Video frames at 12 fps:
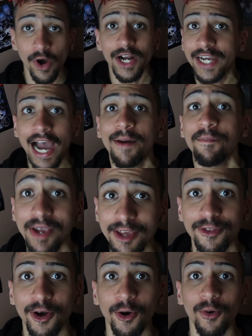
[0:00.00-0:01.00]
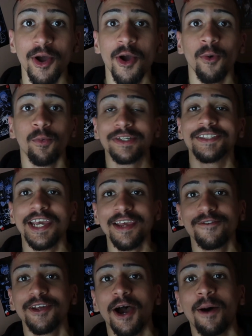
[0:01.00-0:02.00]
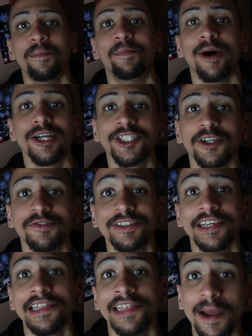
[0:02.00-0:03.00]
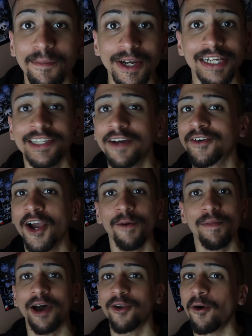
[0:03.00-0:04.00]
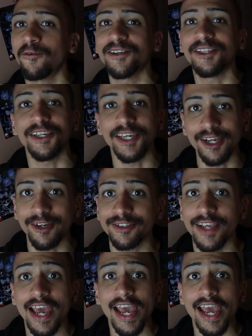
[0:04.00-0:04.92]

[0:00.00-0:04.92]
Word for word: What got me though was even a bunch of celebrities have come out over the years